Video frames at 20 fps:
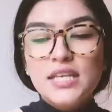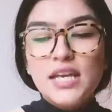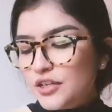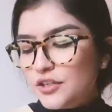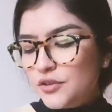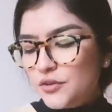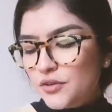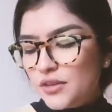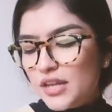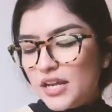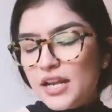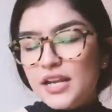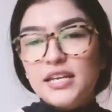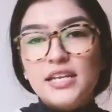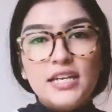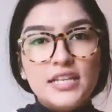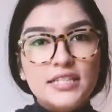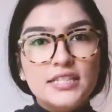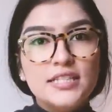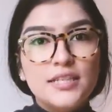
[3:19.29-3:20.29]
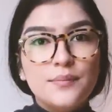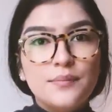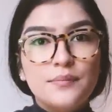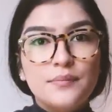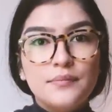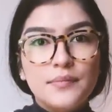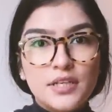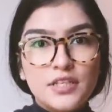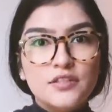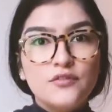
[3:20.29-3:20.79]
I knew that I needed
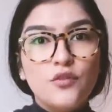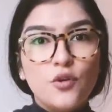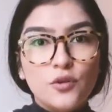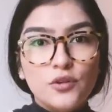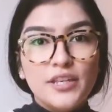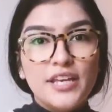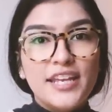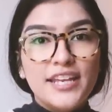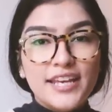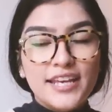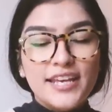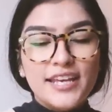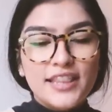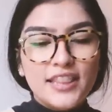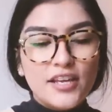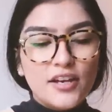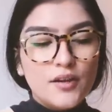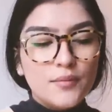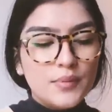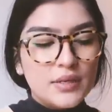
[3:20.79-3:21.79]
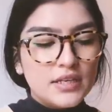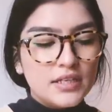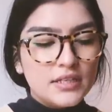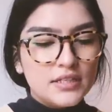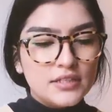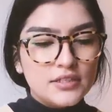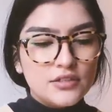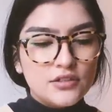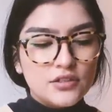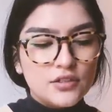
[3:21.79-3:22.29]
some exfoliating in there
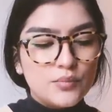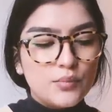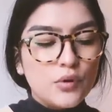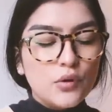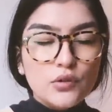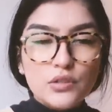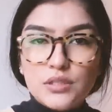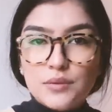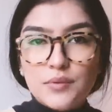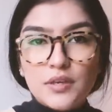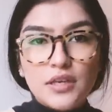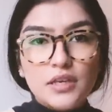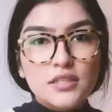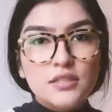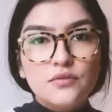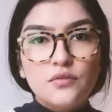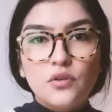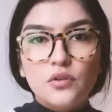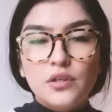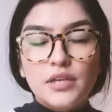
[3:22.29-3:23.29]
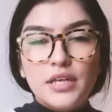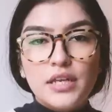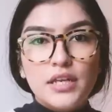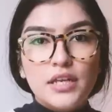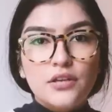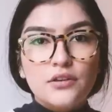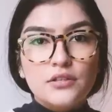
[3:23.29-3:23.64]
because you're supposed to be exfoliating